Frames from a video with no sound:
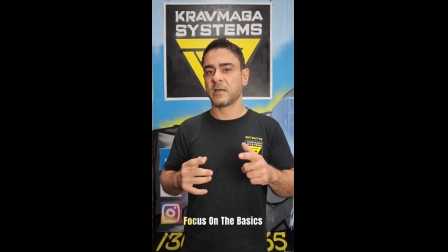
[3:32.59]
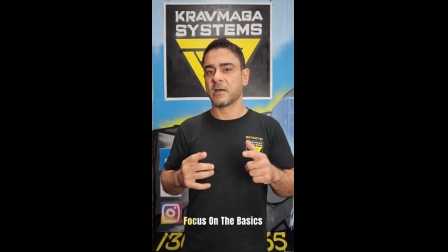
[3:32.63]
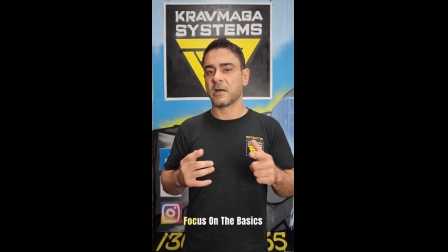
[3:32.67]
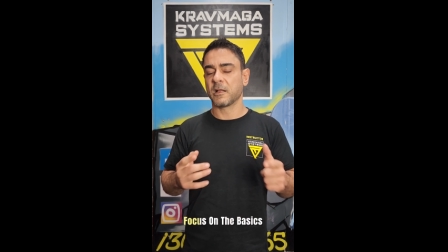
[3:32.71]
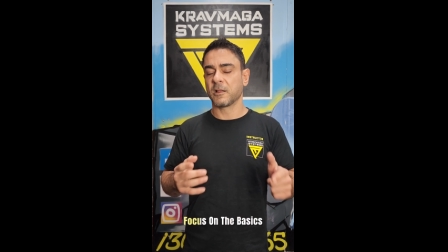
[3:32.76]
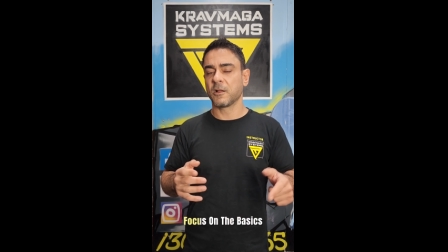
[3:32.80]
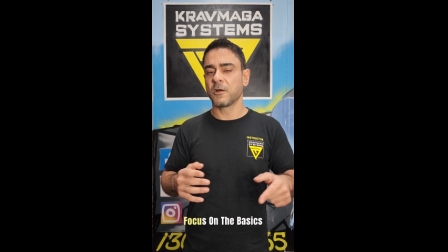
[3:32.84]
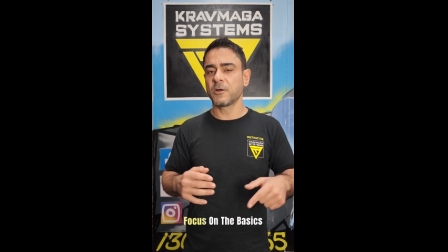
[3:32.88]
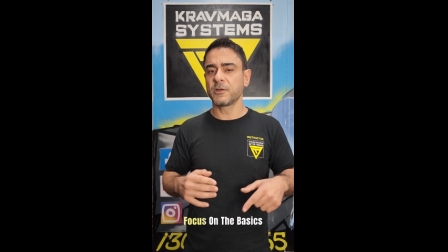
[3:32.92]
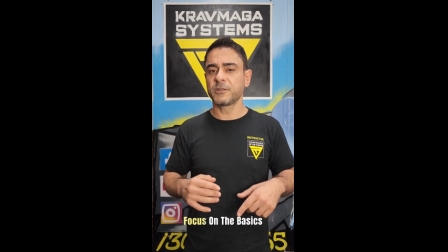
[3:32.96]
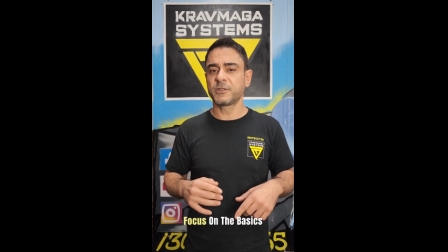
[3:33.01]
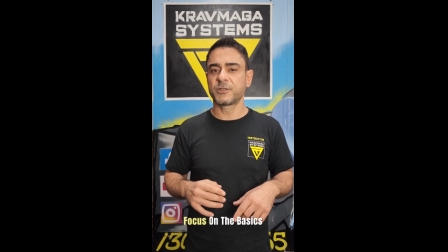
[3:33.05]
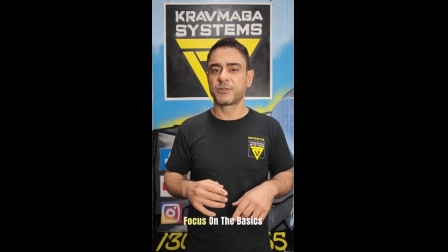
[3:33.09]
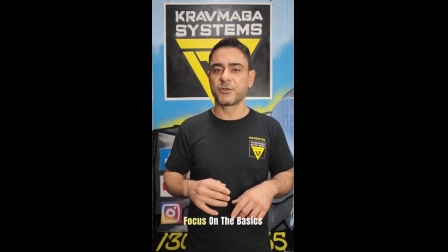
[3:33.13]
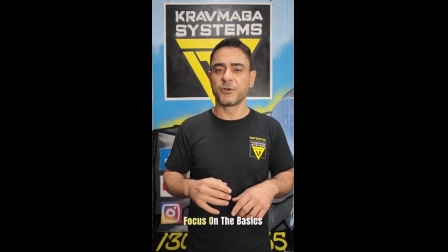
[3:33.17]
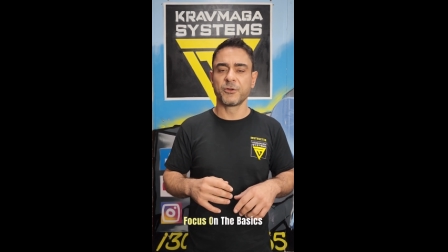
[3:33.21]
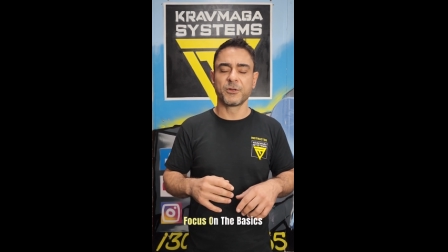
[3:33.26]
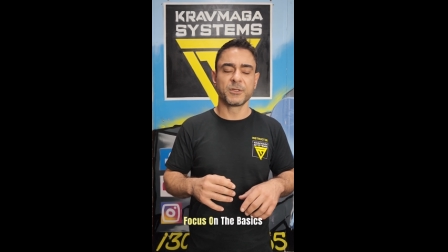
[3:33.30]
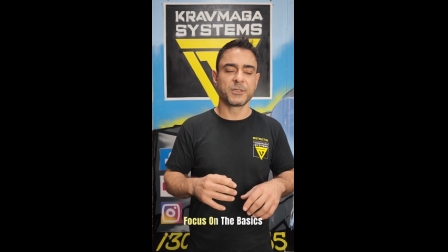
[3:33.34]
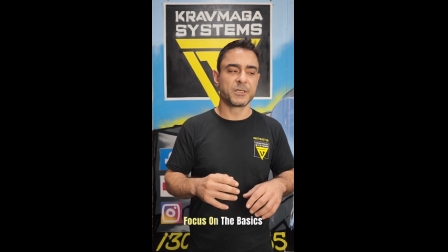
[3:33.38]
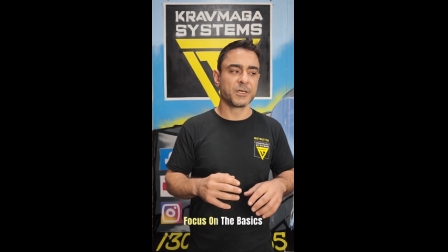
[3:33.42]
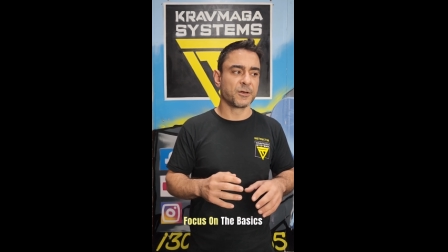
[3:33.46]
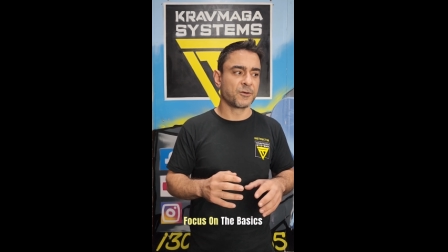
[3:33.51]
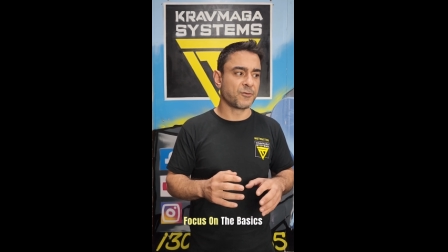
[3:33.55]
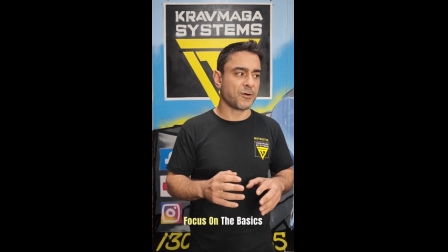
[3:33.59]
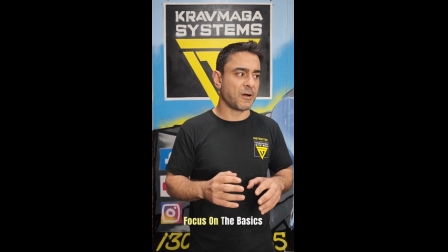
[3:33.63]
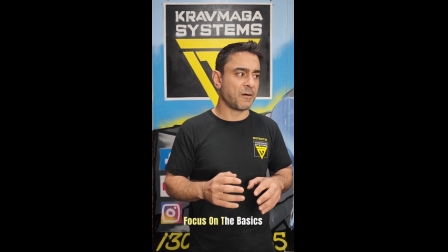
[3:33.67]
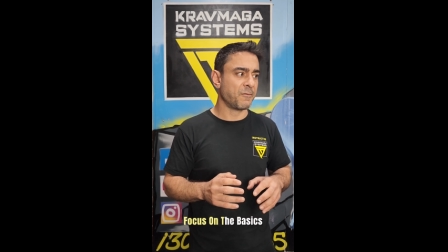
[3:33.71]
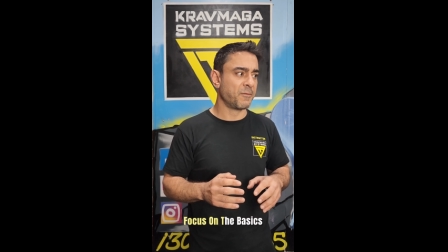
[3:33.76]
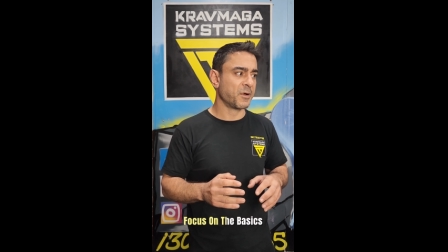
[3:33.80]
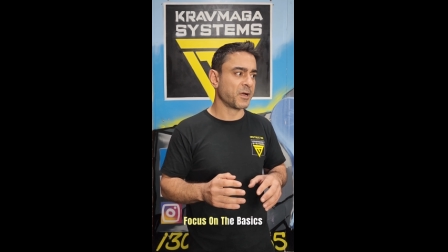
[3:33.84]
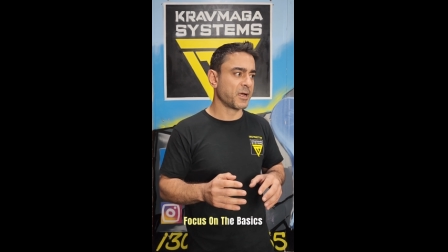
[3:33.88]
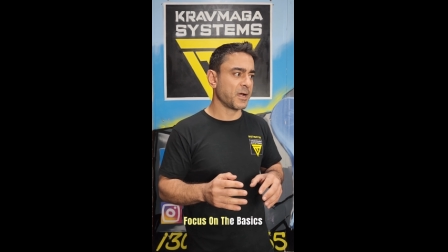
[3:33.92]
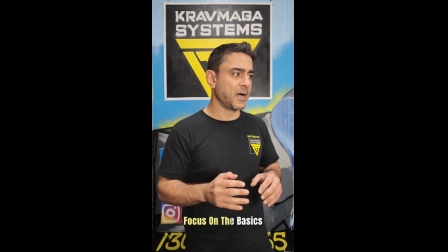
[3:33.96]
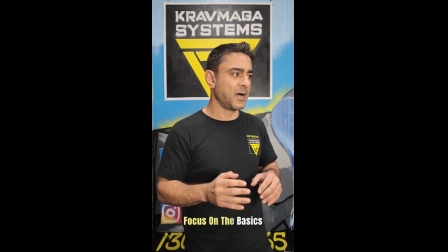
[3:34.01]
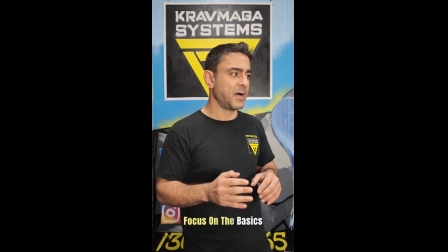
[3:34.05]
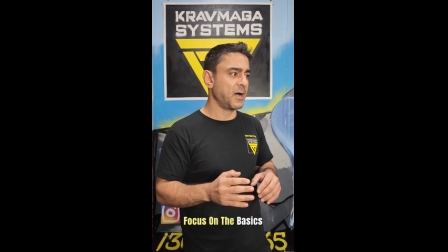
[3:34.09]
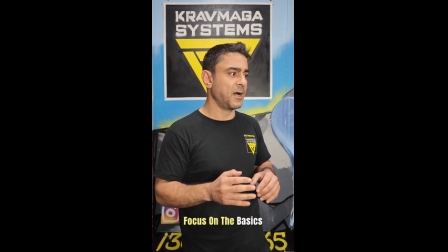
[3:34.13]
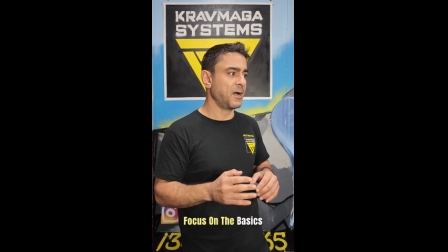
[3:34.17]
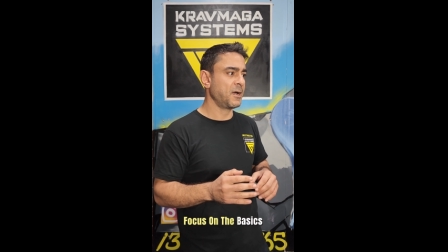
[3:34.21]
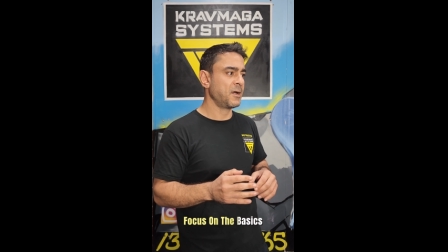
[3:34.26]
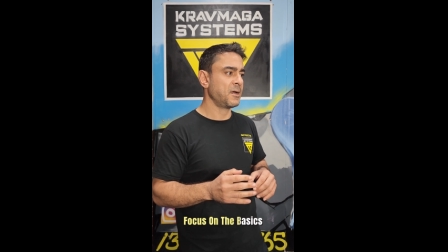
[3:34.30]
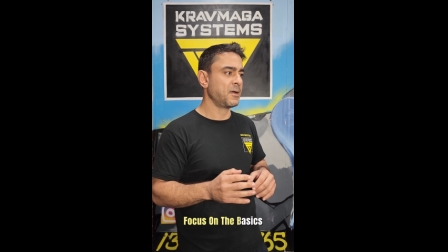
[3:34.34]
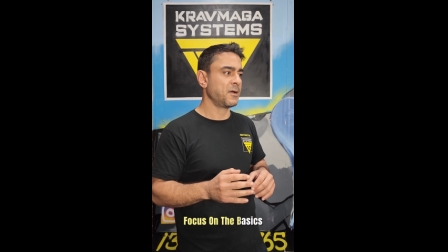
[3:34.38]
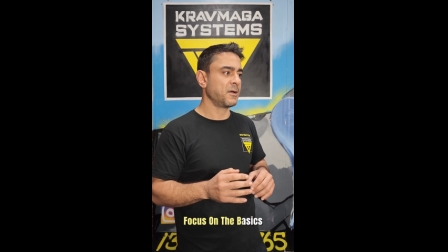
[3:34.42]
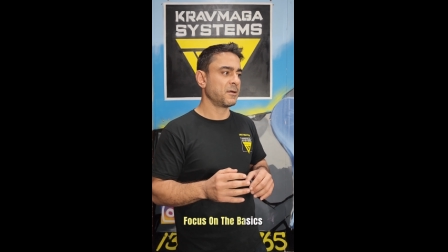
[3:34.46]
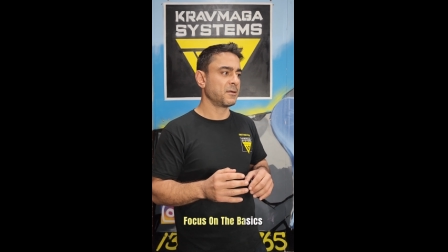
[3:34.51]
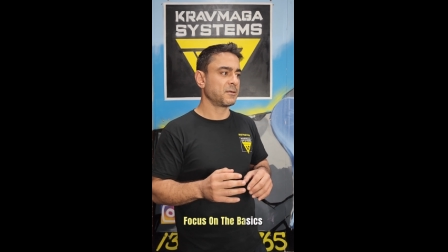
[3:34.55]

A lot of students in Krav Maga